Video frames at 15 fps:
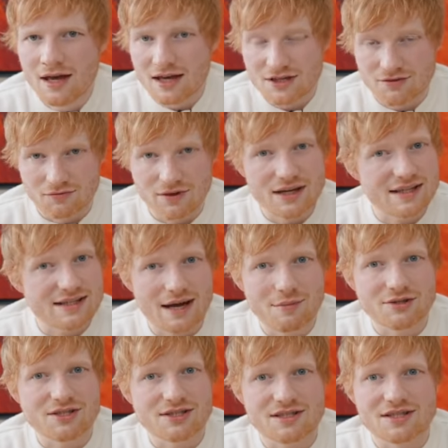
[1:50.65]
It's really
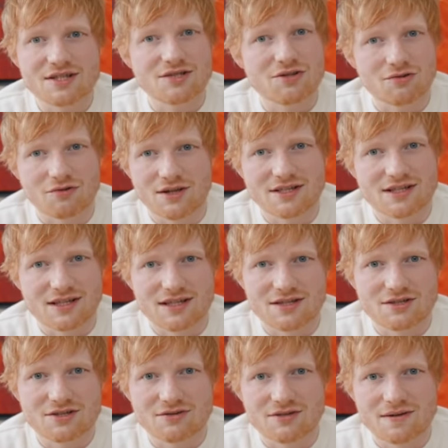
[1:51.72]
damaging to the songwriting
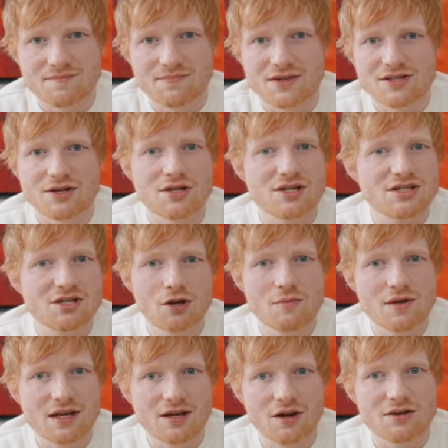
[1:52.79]
industry. There's only so
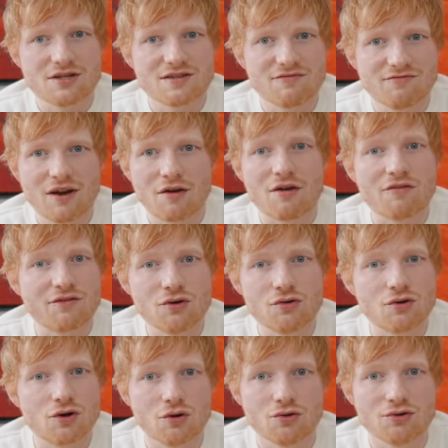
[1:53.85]
many notes and very few
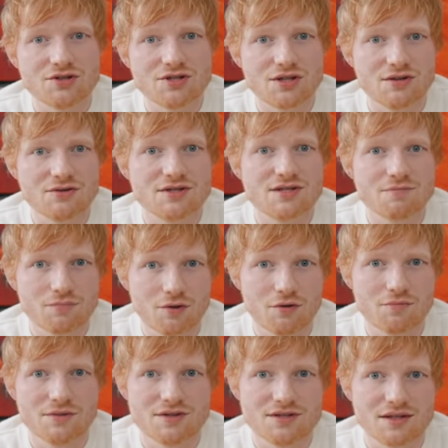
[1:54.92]
chords used in
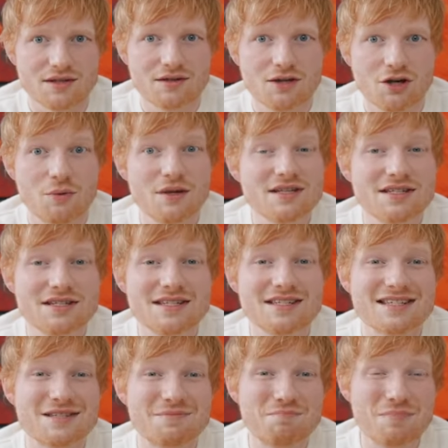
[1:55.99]
pop music.
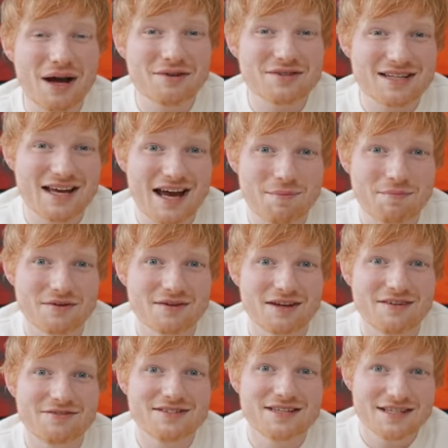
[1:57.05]
Coincidence is bound to happen
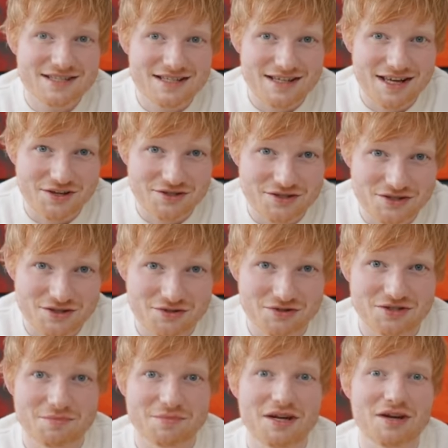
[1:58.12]
if 60,000
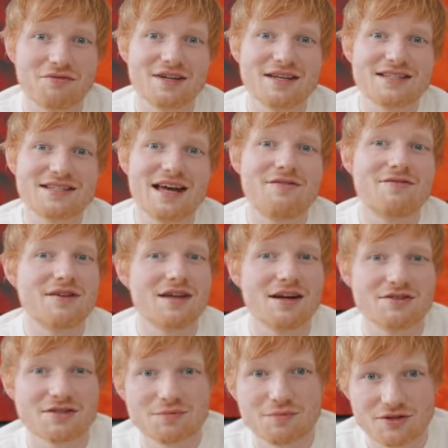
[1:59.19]
songs are being released every day
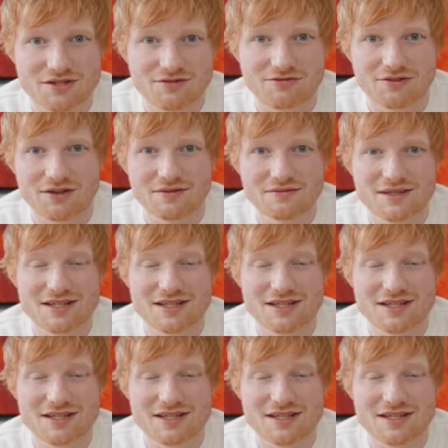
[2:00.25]
on Spotify.